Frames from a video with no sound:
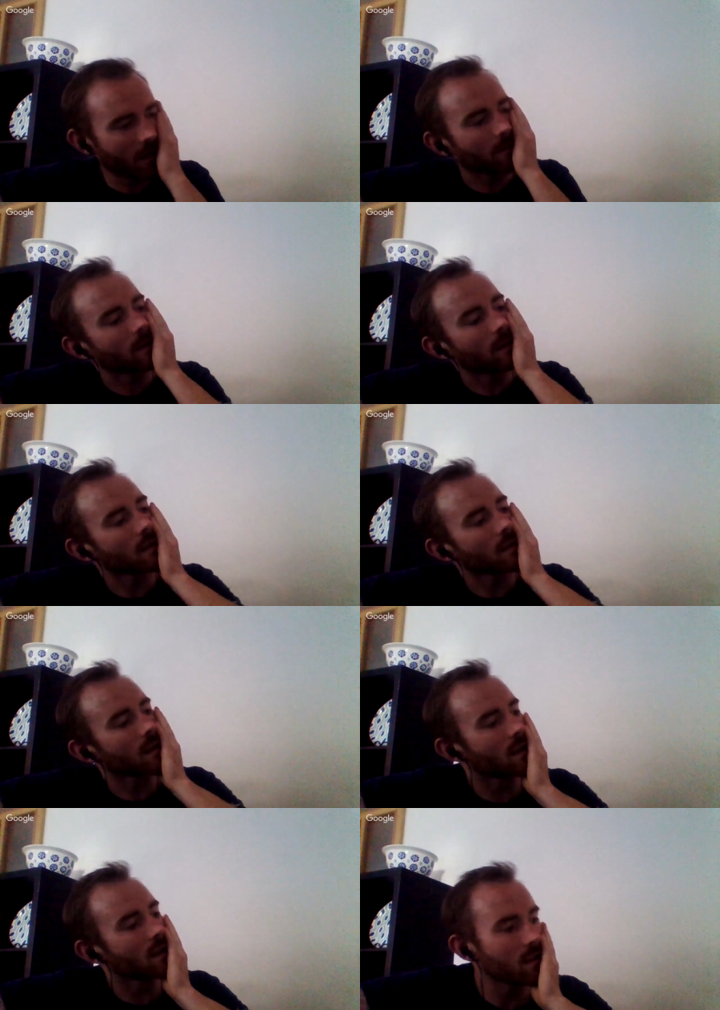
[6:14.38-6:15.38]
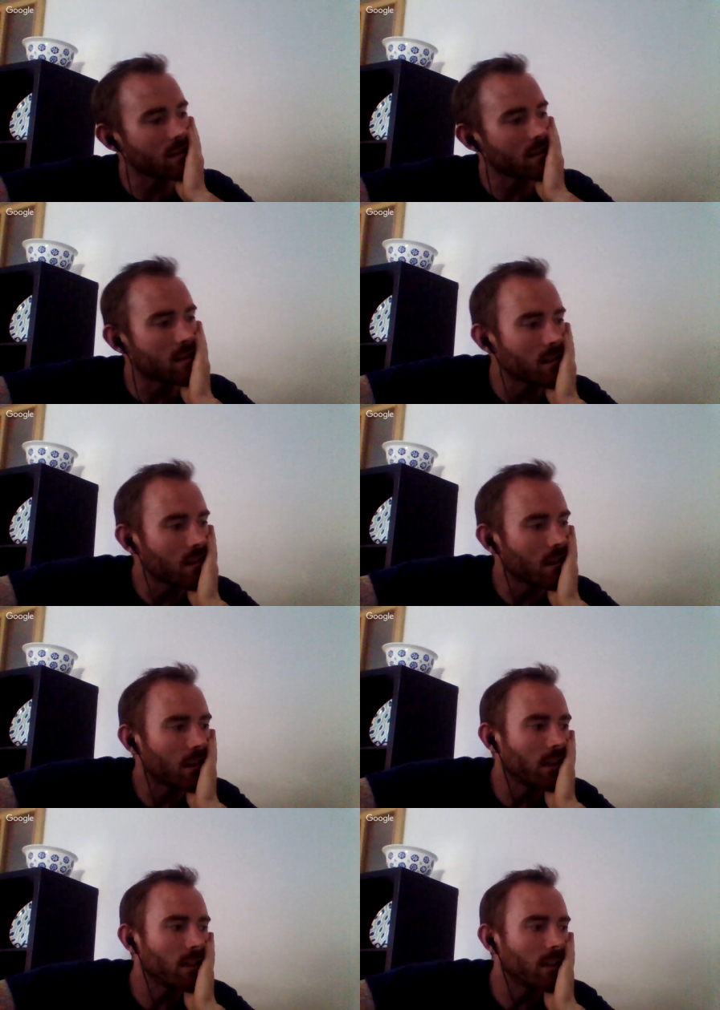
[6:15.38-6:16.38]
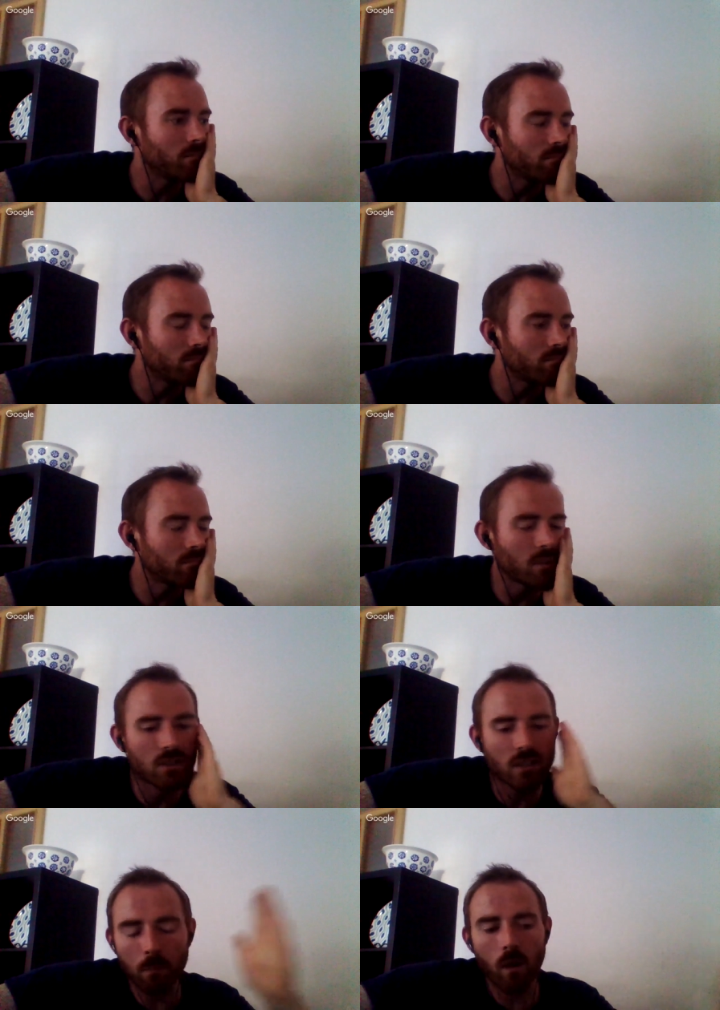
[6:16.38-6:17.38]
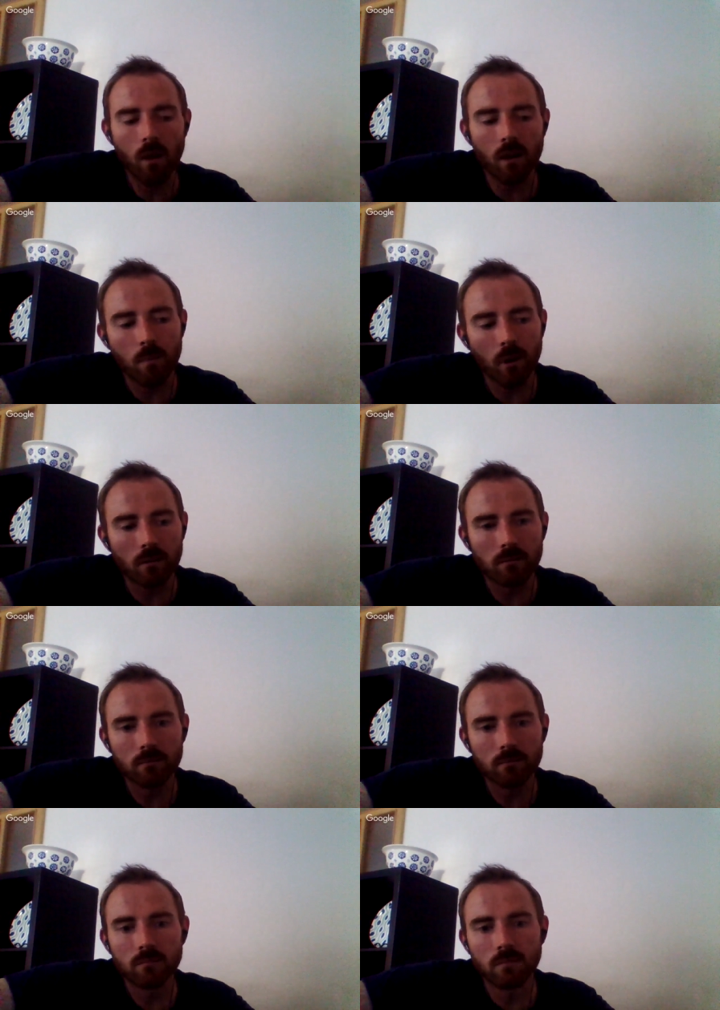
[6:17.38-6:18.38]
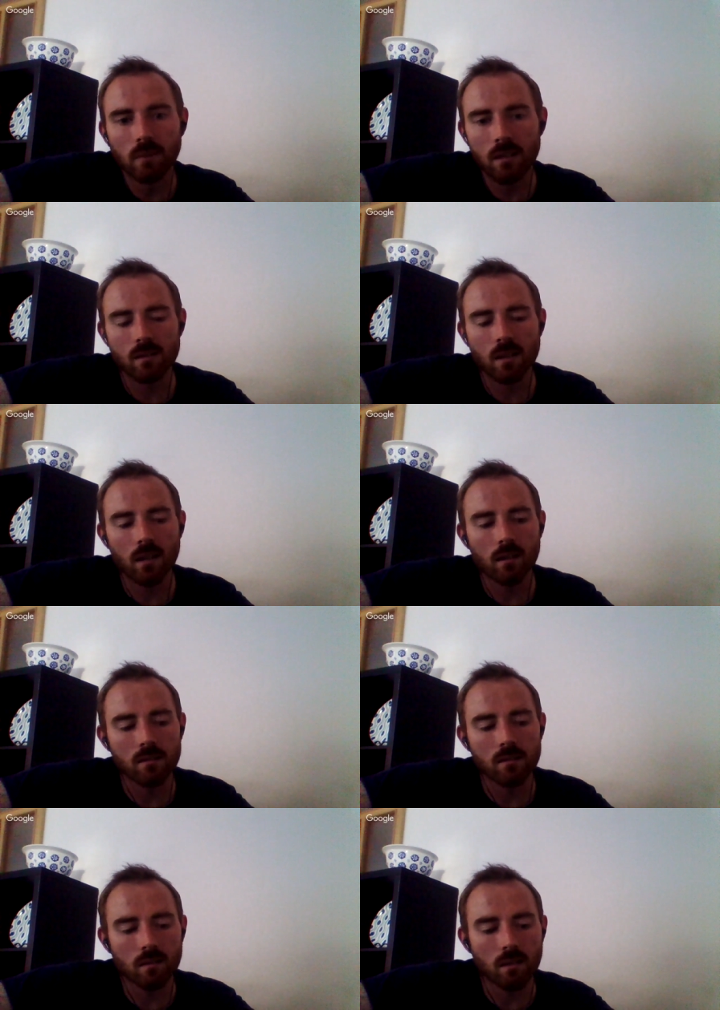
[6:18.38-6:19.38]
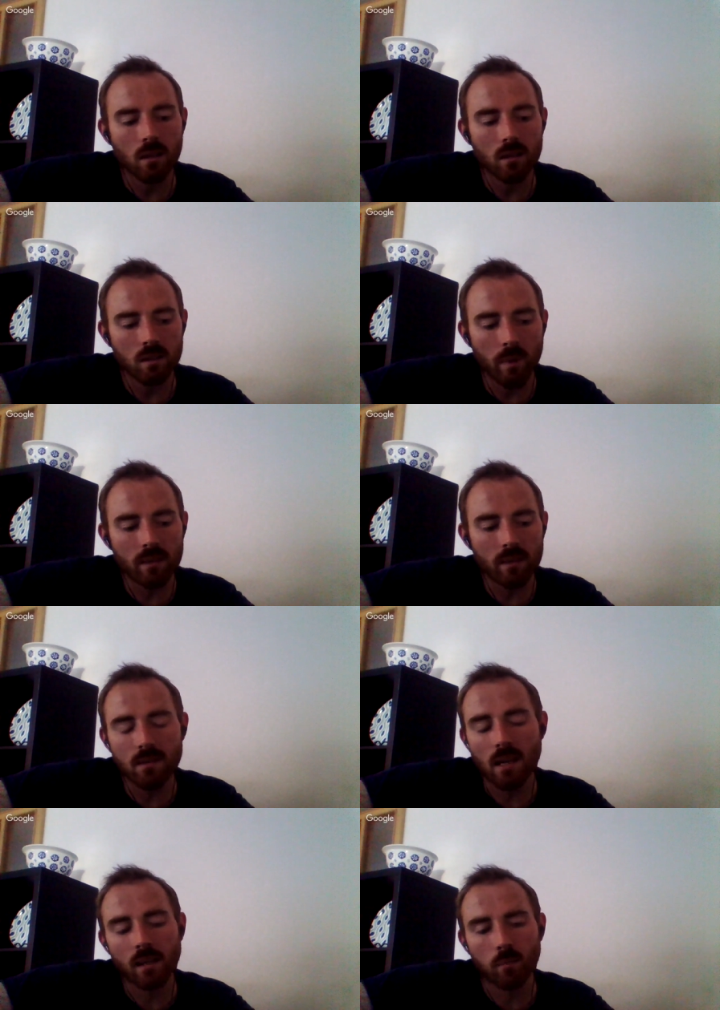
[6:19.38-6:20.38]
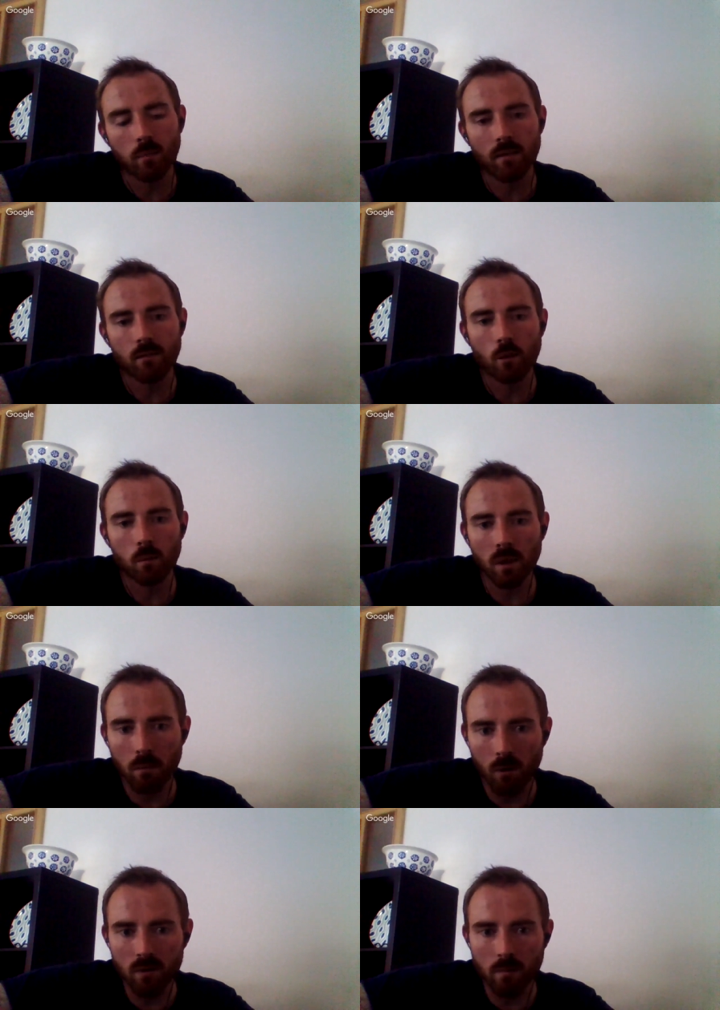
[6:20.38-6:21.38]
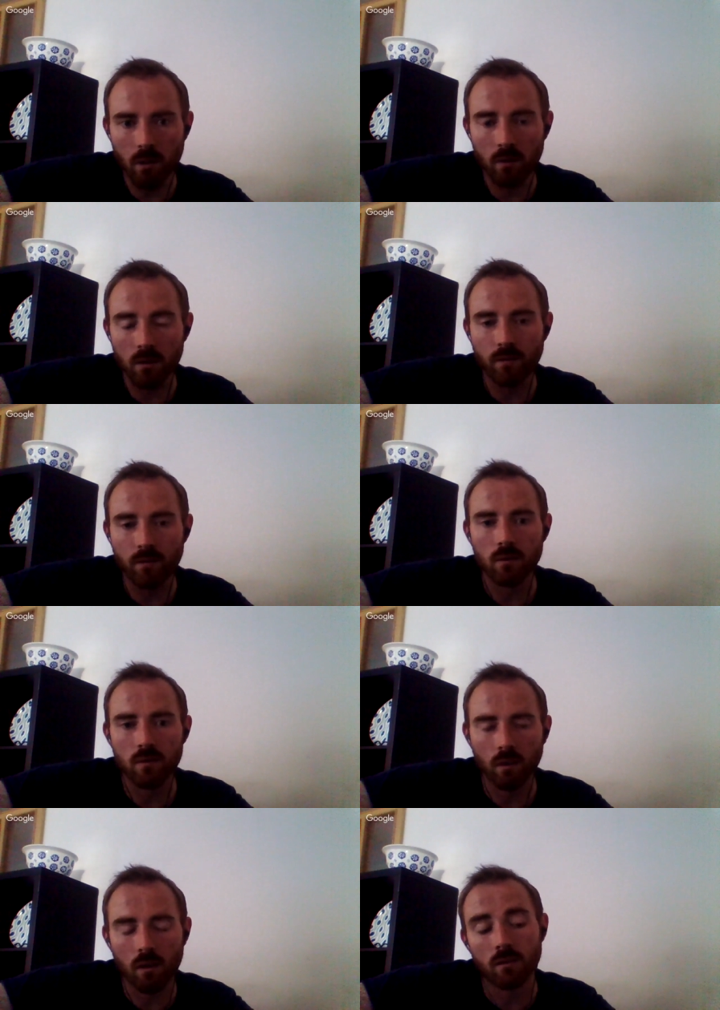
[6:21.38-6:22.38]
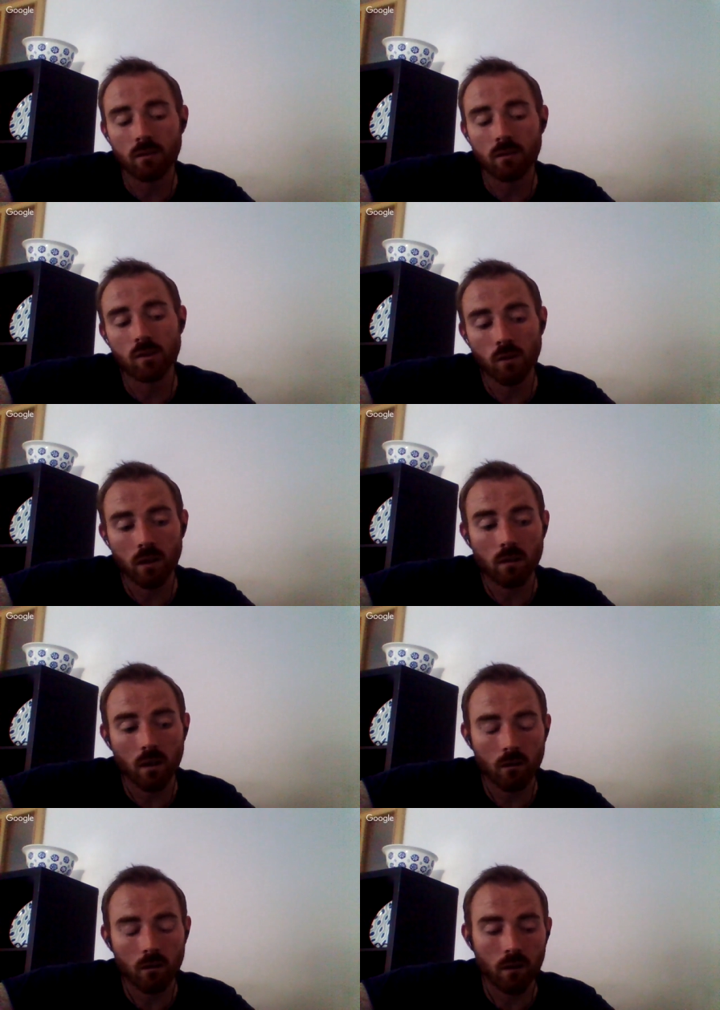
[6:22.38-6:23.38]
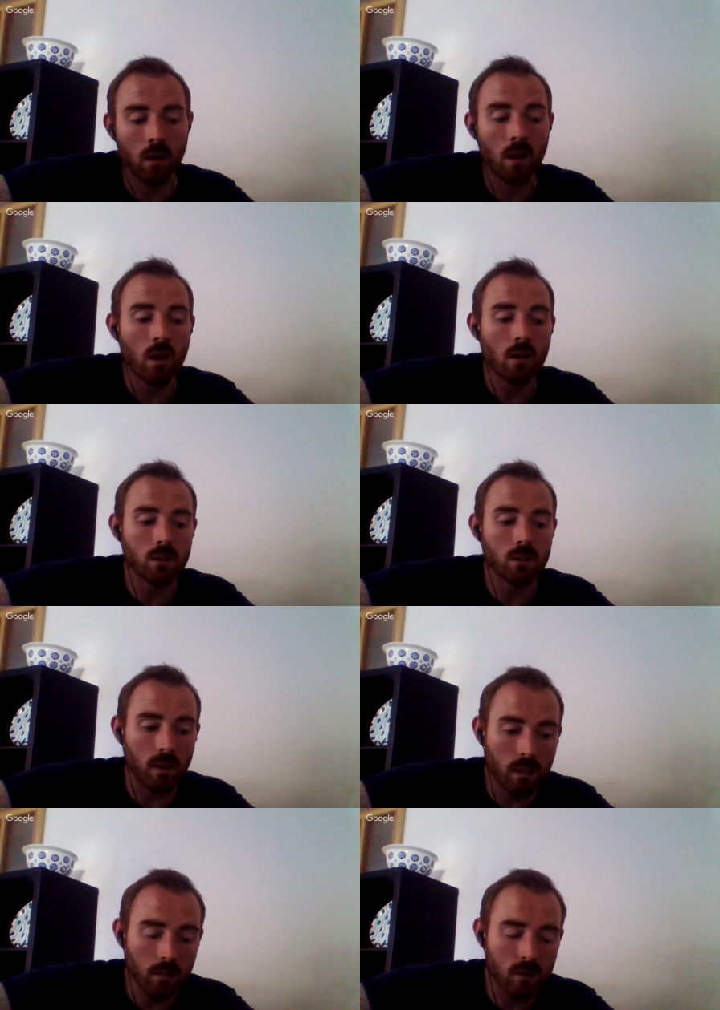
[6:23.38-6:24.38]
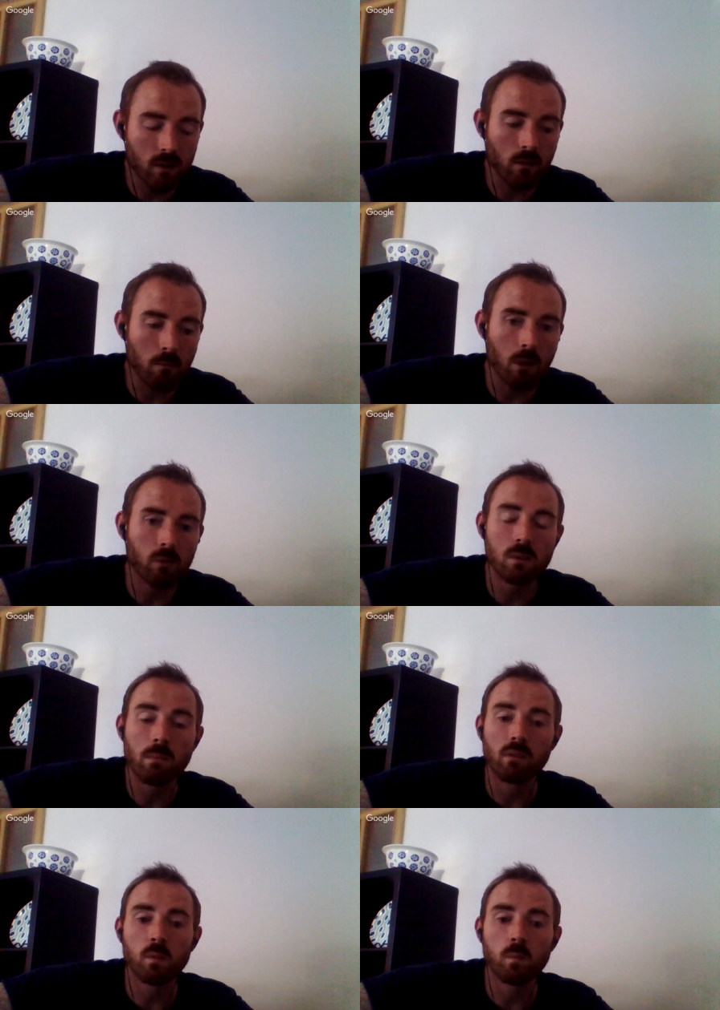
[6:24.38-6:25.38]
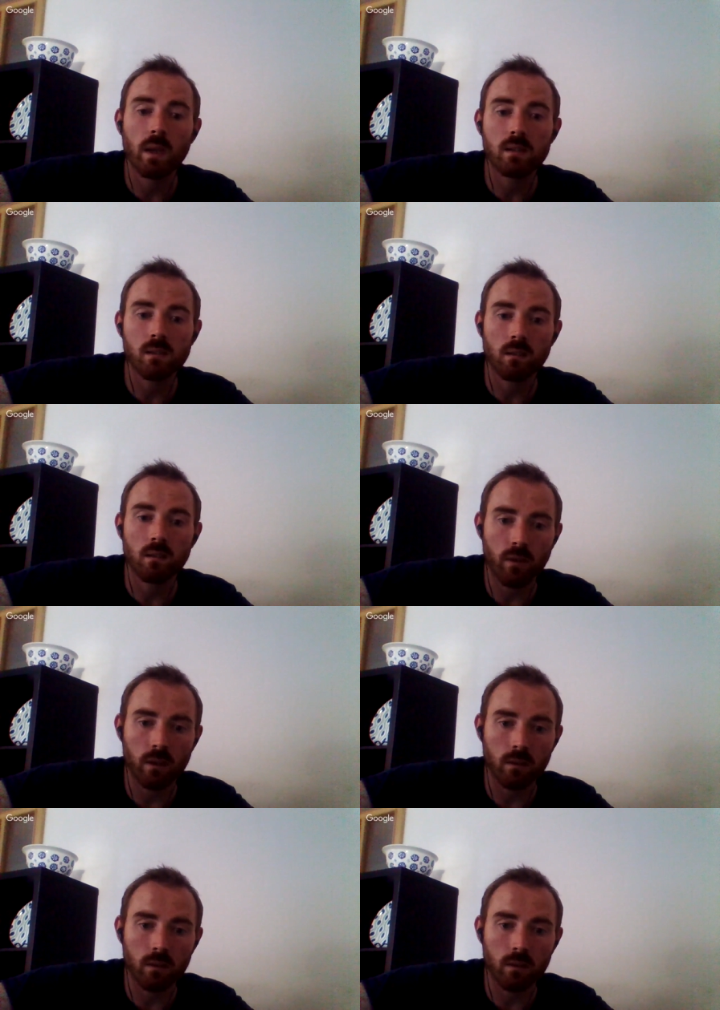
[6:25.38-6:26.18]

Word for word: it is um, it's top quality ball. As I said, it is the the best attacking platform with the most amount of defenders in a concentrated area. So it gives you the most amount of space on the field.